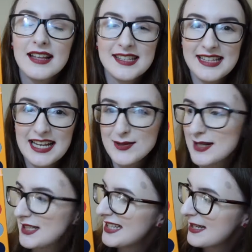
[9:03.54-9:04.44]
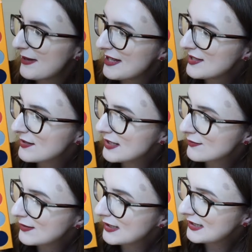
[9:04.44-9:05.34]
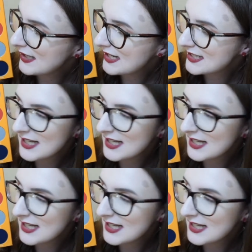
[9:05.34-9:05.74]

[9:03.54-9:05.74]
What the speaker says: So next we're going to dip into this really nice